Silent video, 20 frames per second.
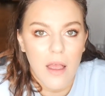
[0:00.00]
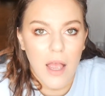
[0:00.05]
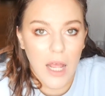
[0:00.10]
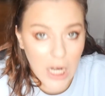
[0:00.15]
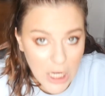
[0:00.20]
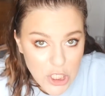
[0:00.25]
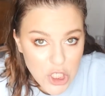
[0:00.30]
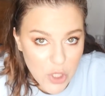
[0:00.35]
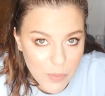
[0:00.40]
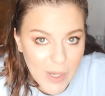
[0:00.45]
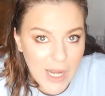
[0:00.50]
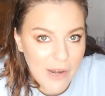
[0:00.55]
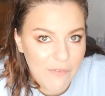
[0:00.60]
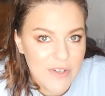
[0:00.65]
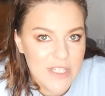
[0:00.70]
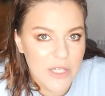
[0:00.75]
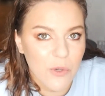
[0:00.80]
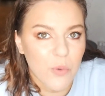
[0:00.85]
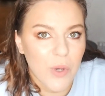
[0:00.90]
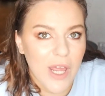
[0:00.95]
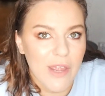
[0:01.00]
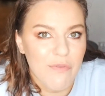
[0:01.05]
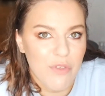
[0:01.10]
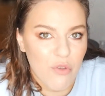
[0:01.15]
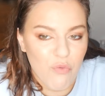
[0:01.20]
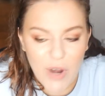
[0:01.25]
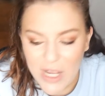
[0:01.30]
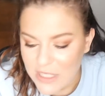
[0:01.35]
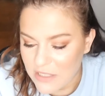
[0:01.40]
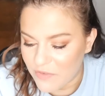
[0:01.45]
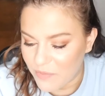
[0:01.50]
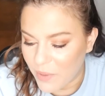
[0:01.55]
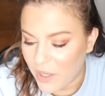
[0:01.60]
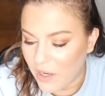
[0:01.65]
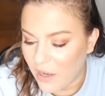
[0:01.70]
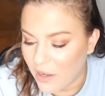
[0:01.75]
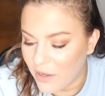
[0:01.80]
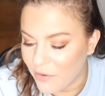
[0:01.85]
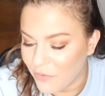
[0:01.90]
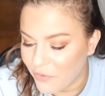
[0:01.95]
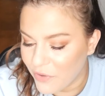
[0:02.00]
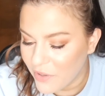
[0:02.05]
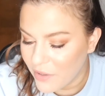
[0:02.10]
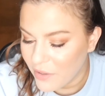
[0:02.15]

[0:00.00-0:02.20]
and I do mean every single day for the rest of my life,